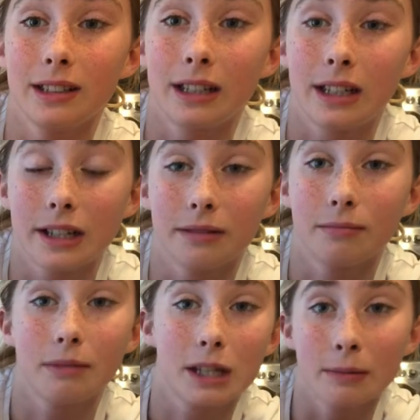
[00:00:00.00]
a
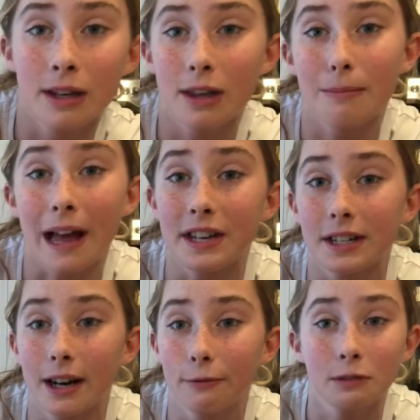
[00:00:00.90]
smoothie
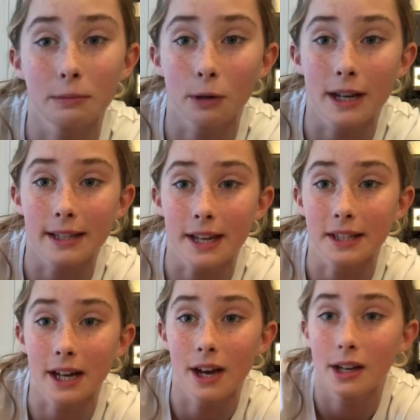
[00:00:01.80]
blender, food
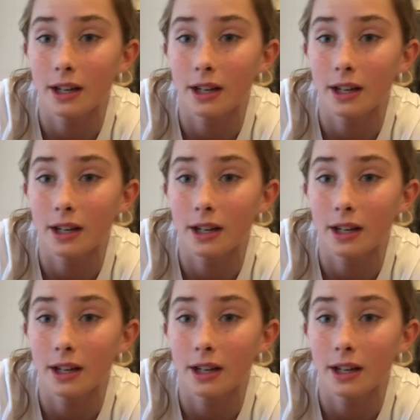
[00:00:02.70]
processor,